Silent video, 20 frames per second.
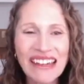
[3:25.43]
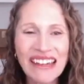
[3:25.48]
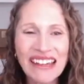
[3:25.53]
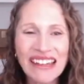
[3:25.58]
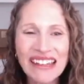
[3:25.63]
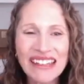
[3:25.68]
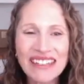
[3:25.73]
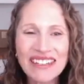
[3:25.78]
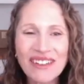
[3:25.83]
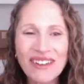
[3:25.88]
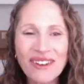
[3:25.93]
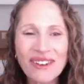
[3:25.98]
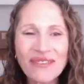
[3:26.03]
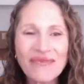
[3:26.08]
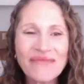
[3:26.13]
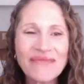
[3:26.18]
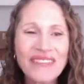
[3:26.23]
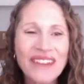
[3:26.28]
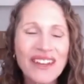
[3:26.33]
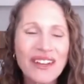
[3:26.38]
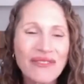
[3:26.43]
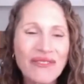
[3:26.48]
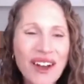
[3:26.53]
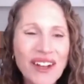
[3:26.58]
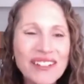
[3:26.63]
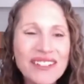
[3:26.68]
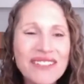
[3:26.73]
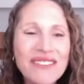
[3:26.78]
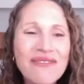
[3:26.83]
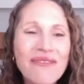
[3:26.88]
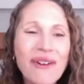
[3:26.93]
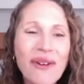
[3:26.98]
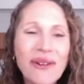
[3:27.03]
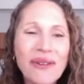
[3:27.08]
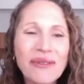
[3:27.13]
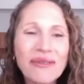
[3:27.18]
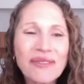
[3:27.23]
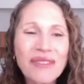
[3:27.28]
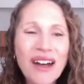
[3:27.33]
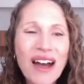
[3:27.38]
So first of
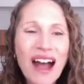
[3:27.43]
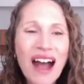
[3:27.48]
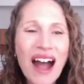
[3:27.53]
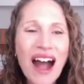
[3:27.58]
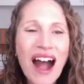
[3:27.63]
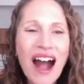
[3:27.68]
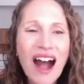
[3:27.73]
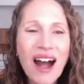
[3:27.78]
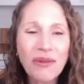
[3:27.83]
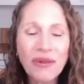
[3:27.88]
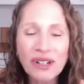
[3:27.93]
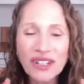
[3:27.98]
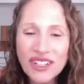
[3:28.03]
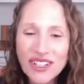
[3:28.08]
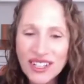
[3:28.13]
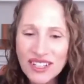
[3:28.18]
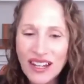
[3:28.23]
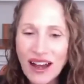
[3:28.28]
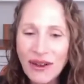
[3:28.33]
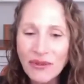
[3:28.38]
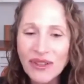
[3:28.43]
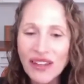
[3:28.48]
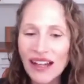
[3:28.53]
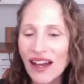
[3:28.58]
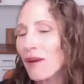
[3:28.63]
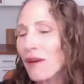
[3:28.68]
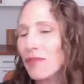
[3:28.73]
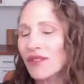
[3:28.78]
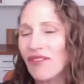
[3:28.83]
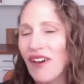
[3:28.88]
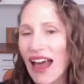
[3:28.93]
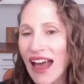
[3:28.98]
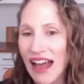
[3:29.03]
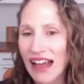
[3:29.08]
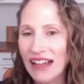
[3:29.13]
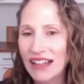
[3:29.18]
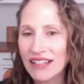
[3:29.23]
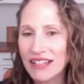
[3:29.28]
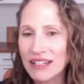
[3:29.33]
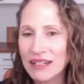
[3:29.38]
all, I want to start with a couple of
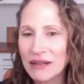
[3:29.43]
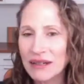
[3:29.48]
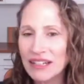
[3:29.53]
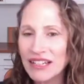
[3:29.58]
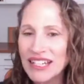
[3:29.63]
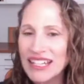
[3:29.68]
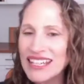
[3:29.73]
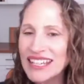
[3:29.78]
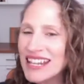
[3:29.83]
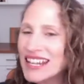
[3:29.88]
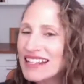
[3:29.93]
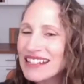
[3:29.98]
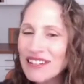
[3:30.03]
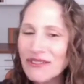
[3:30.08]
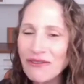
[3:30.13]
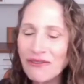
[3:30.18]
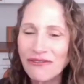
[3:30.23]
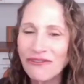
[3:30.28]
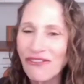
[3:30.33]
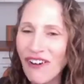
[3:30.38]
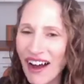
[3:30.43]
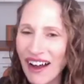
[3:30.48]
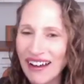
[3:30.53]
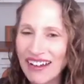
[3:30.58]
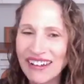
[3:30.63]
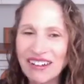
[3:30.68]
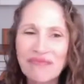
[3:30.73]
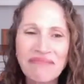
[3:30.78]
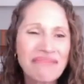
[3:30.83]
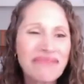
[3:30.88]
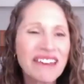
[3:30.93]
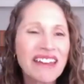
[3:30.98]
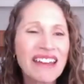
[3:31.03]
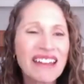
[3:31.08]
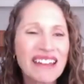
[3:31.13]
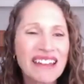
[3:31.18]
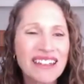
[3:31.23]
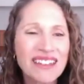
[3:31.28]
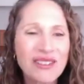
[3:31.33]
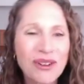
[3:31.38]
hacks because these are fun.
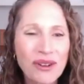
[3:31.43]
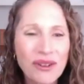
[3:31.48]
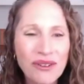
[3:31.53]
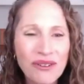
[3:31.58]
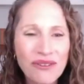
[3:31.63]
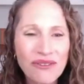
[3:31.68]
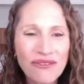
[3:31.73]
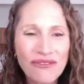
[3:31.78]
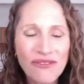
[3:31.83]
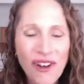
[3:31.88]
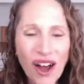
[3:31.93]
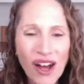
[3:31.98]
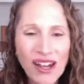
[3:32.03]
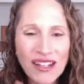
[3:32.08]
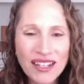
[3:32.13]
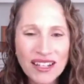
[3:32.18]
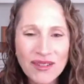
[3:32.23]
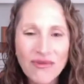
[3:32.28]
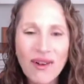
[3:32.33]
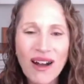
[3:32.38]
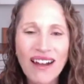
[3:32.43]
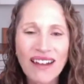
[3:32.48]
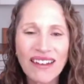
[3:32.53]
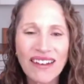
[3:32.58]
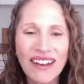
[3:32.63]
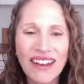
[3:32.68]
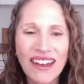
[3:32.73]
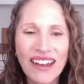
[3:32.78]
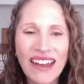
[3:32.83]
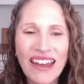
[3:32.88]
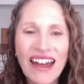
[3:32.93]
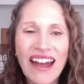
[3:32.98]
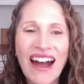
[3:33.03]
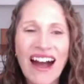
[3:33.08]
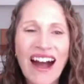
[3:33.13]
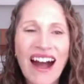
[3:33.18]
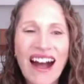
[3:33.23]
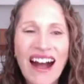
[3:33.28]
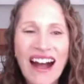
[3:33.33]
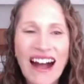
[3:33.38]
So first one,
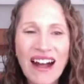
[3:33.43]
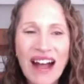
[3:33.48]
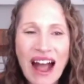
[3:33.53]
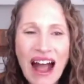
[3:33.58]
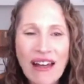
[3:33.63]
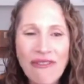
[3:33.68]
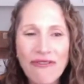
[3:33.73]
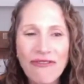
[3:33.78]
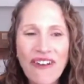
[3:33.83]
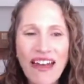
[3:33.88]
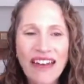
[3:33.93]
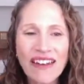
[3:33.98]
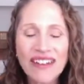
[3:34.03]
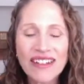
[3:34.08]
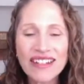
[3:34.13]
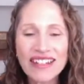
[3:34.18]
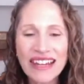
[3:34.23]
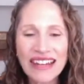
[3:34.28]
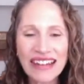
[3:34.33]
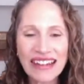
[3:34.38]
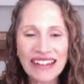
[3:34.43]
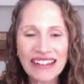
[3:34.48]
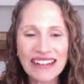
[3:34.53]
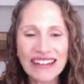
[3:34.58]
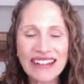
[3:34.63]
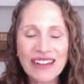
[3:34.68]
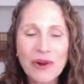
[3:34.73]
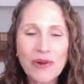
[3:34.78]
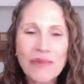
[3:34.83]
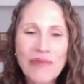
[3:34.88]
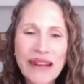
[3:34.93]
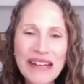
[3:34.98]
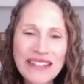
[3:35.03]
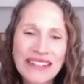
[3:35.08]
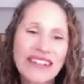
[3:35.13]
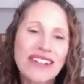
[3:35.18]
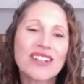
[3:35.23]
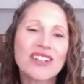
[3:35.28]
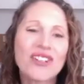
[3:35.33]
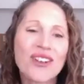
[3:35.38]
I found in the
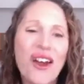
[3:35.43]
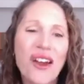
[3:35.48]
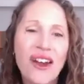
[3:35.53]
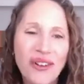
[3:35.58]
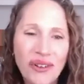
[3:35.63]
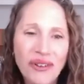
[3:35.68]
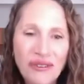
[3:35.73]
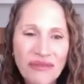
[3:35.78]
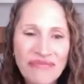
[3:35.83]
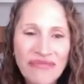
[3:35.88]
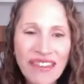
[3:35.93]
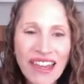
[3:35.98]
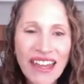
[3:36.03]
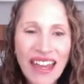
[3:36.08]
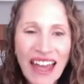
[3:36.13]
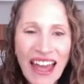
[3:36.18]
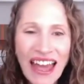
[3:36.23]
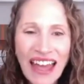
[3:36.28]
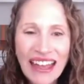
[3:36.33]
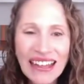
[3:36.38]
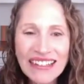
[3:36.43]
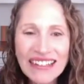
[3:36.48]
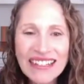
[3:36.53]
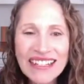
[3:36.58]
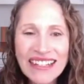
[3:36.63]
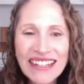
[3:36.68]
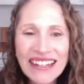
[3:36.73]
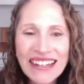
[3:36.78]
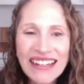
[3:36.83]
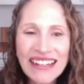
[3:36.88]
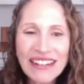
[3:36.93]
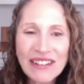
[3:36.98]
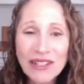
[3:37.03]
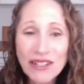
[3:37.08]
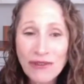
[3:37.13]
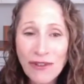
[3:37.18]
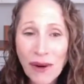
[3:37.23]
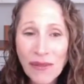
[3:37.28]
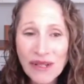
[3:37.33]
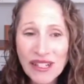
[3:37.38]
Obesity Journal, and
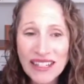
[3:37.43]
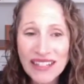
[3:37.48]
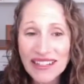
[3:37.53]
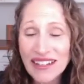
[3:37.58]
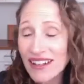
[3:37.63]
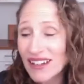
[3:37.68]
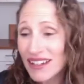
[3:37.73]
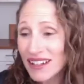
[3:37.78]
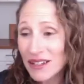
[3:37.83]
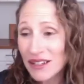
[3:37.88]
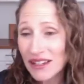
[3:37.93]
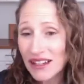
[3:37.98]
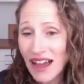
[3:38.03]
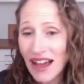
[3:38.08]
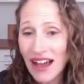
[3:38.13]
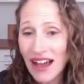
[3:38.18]
it's from a study